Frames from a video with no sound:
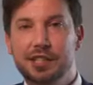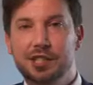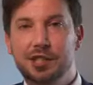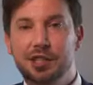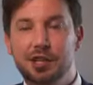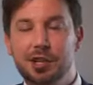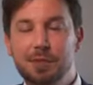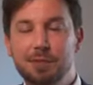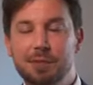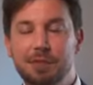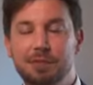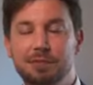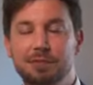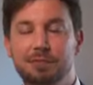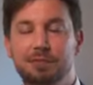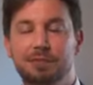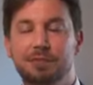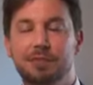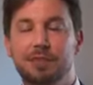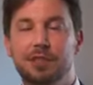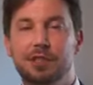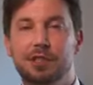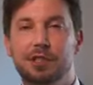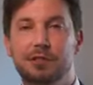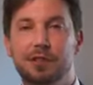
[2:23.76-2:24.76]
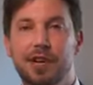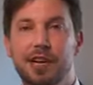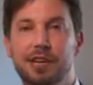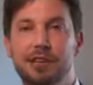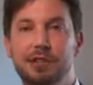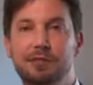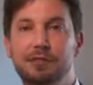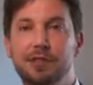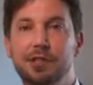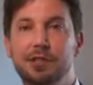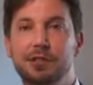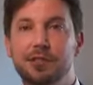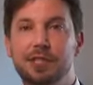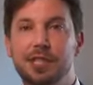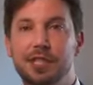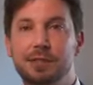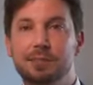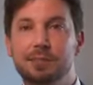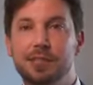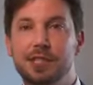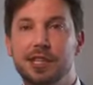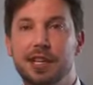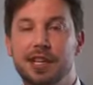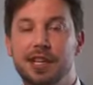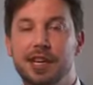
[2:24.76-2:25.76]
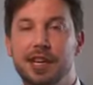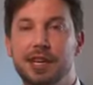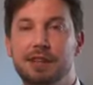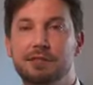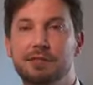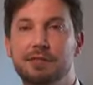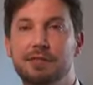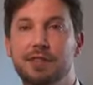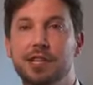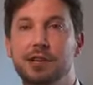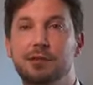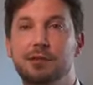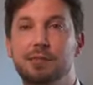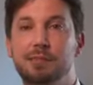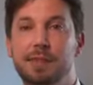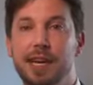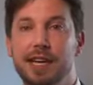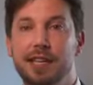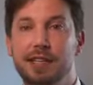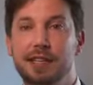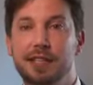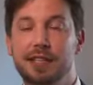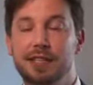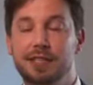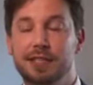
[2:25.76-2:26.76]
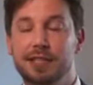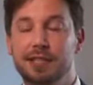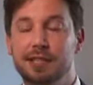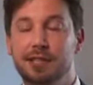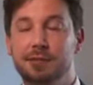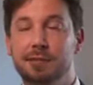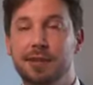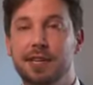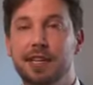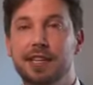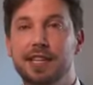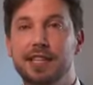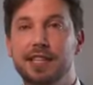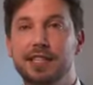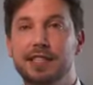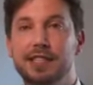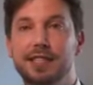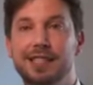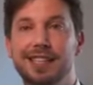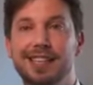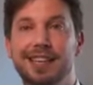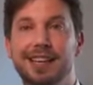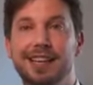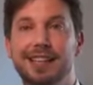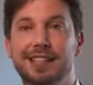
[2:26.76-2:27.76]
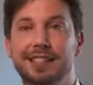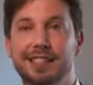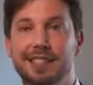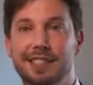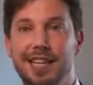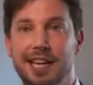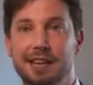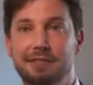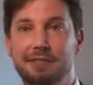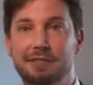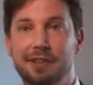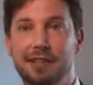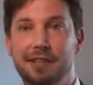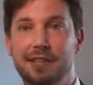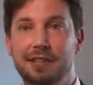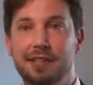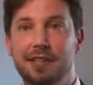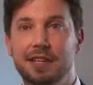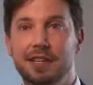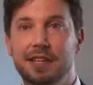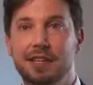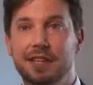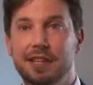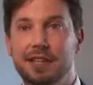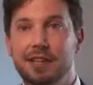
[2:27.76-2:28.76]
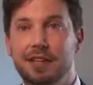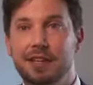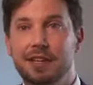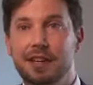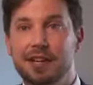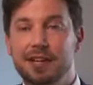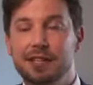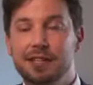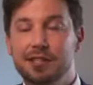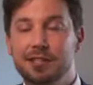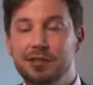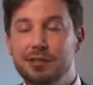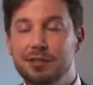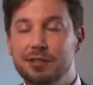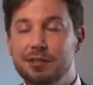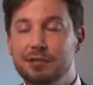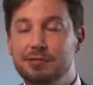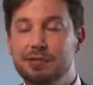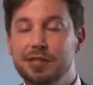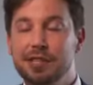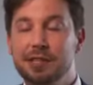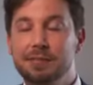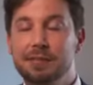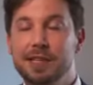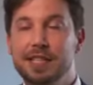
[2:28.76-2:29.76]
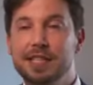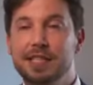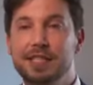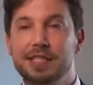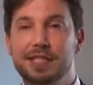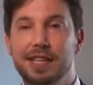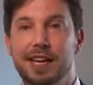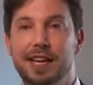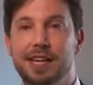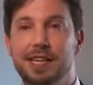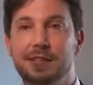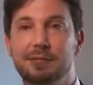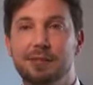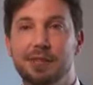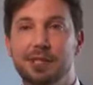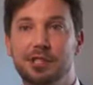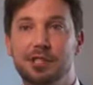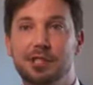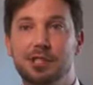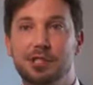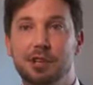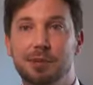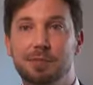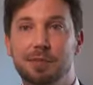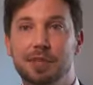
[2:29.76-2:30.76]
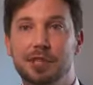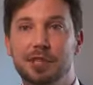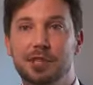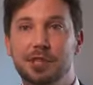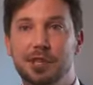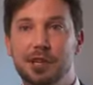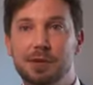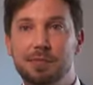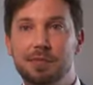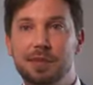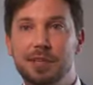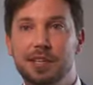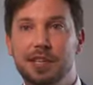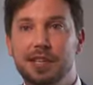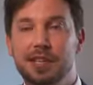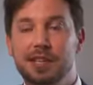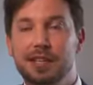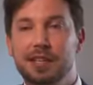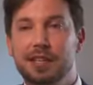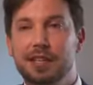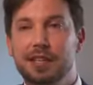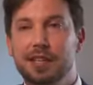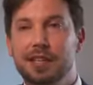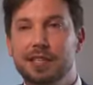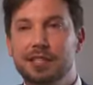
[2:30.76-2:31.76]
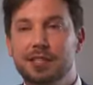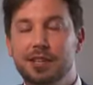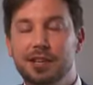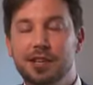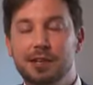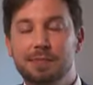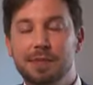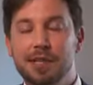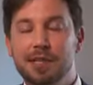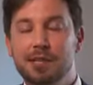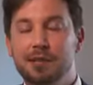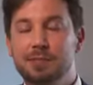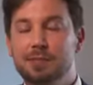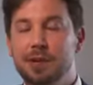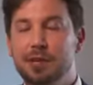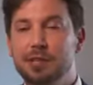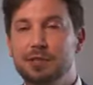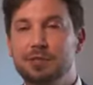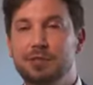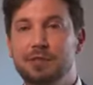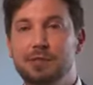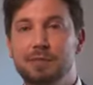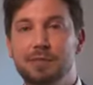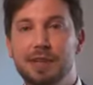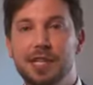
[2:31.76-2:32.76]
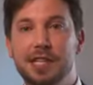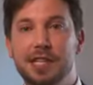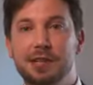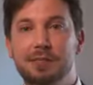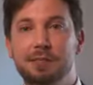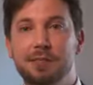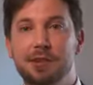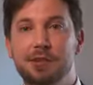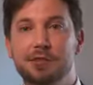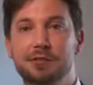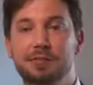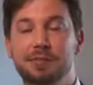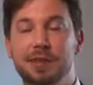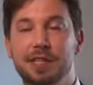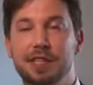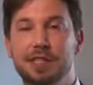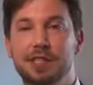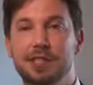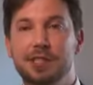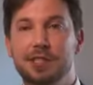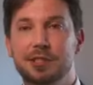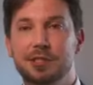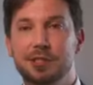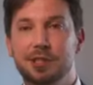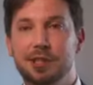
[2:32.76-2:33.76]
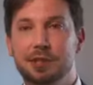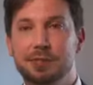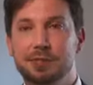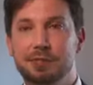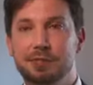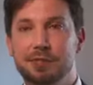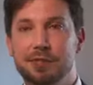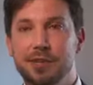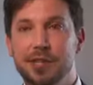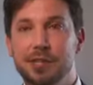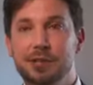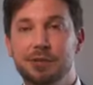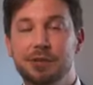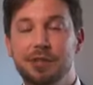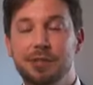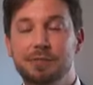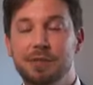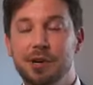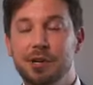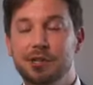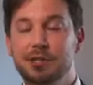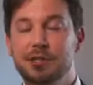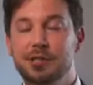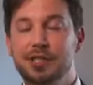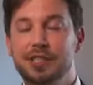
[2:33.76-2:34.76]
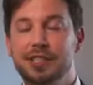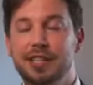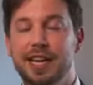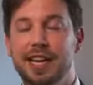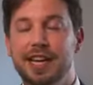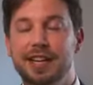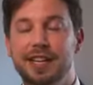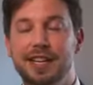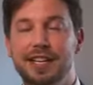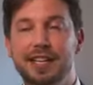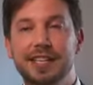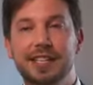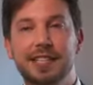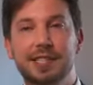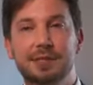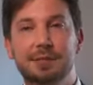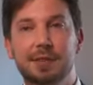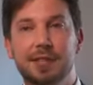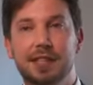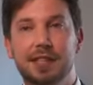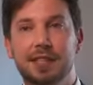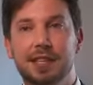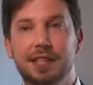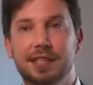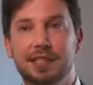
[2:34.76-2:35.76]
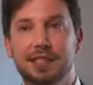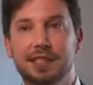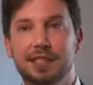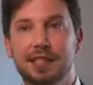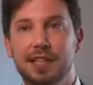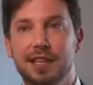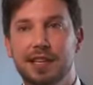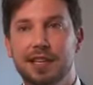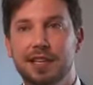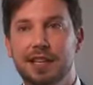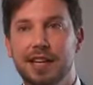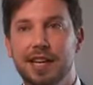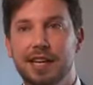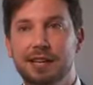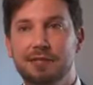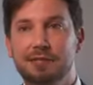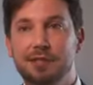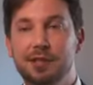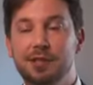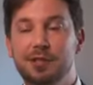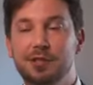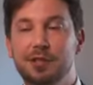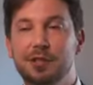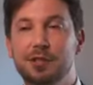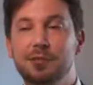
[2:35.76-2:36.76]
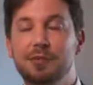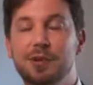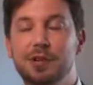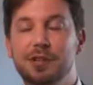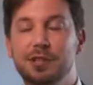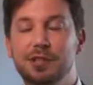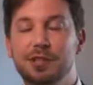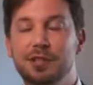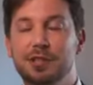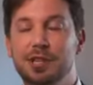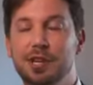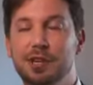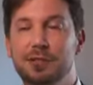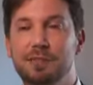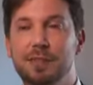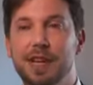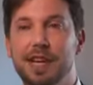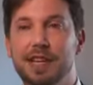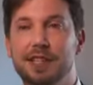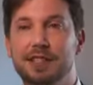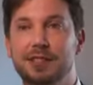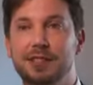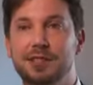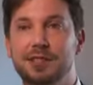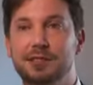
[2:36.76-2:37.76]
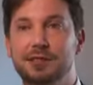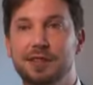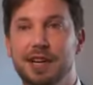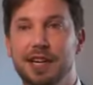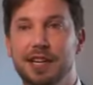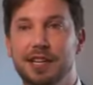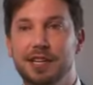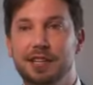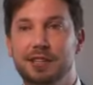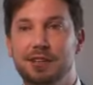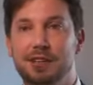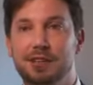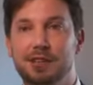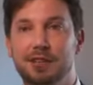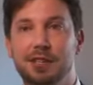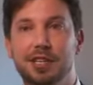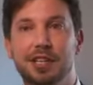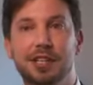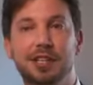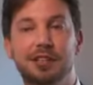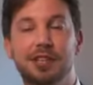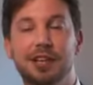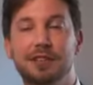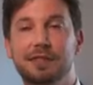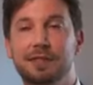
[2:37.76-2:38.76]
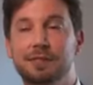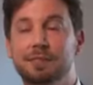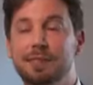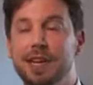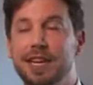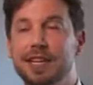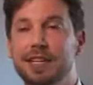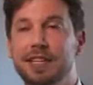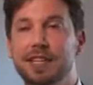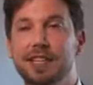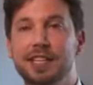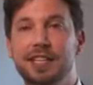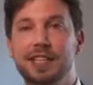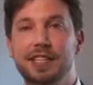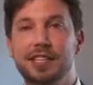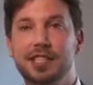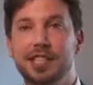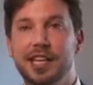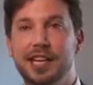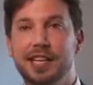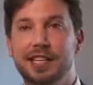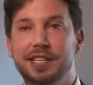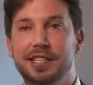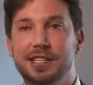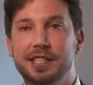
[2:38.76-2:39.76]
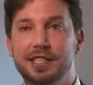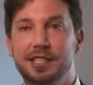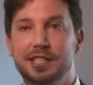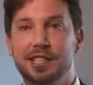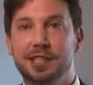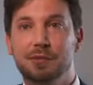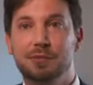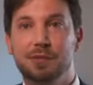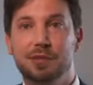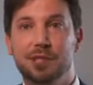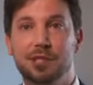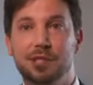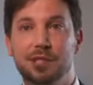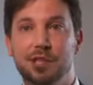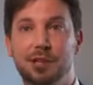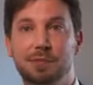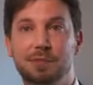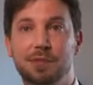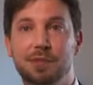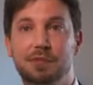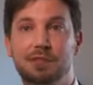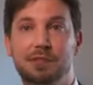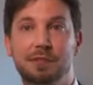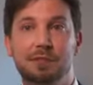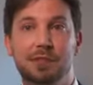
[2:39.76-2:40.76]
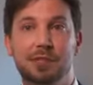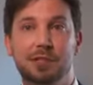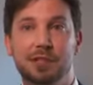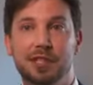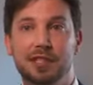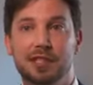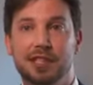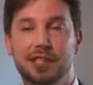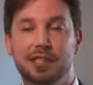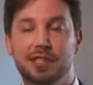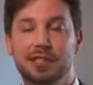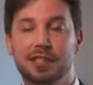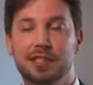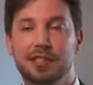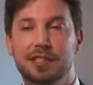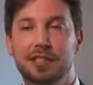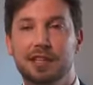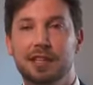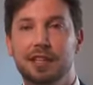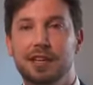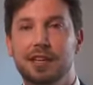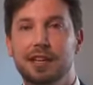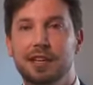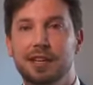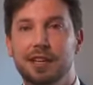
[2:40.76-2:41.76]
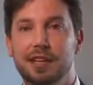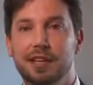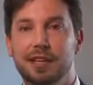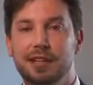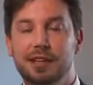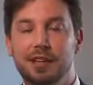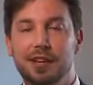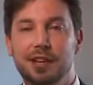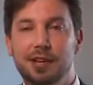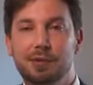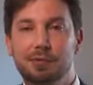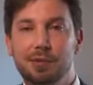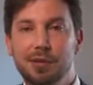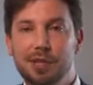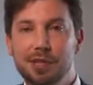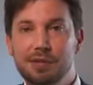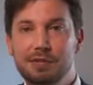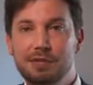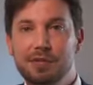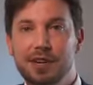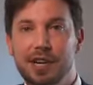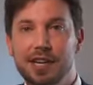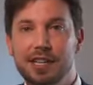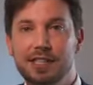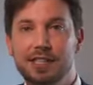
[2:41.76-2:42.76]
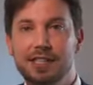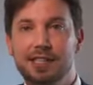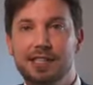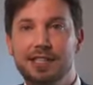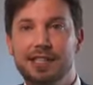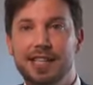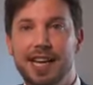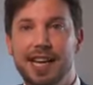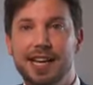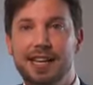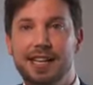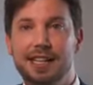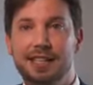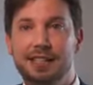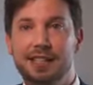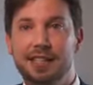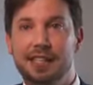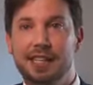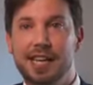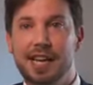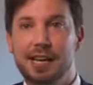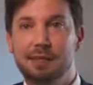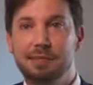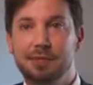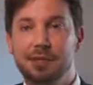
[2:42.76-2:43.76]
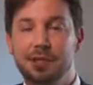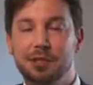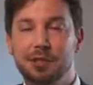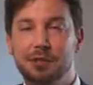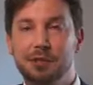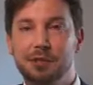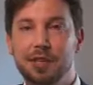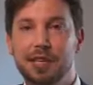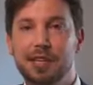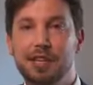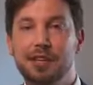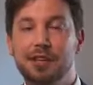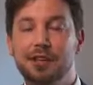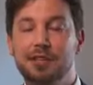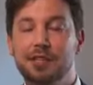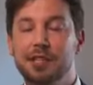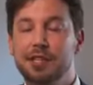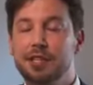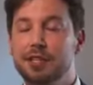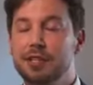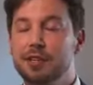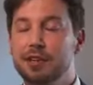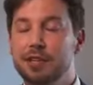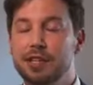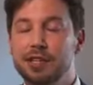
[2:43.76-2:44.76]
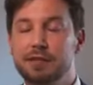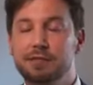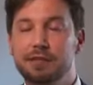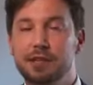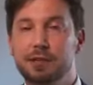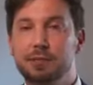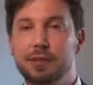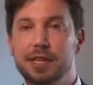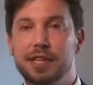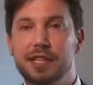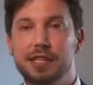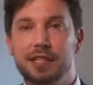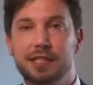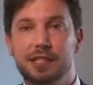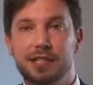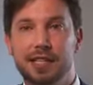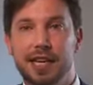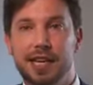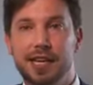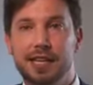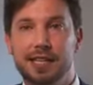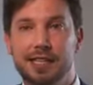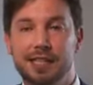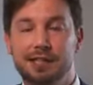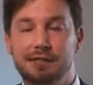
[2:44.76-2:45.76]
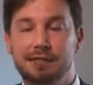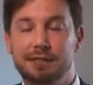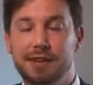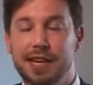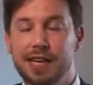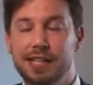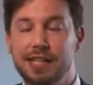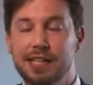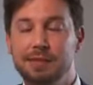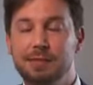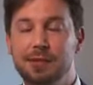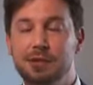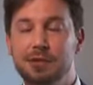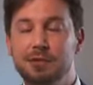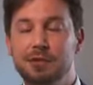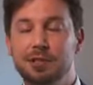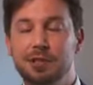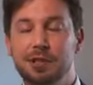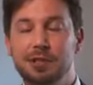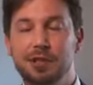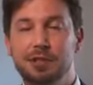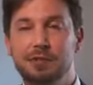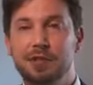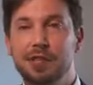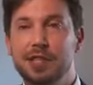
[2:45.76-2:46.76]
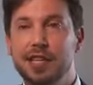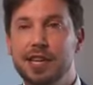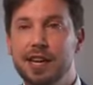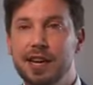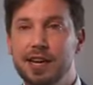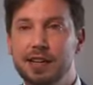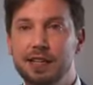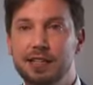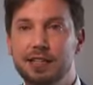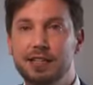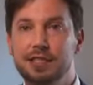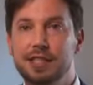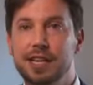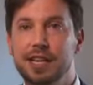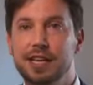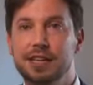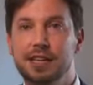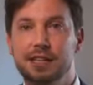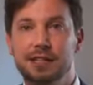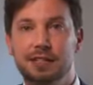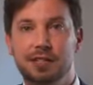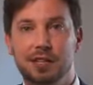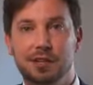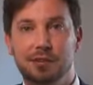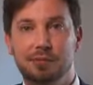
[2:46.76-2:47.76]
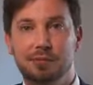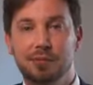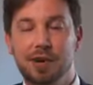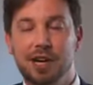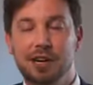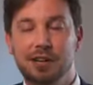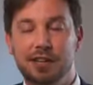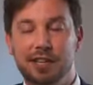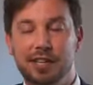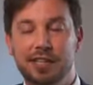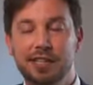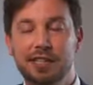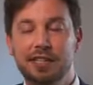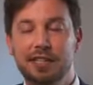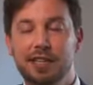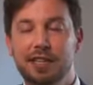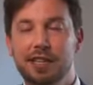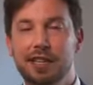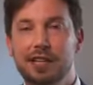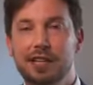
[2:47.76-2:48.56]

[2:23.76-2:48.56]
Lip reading: to chop, there are a few tips I have that will make things a little bit easier and safer. I do recommend starting with stop and chop. It's going to be your most familiar movements. You're going to feel the most at ease with this, and if you do want to go back to divide and conquer, you haven't made any changes that would stop you from doing this. I would advise staining the capsule, and I know that not everywhere stain is available, so if you can't stain it, don't worry,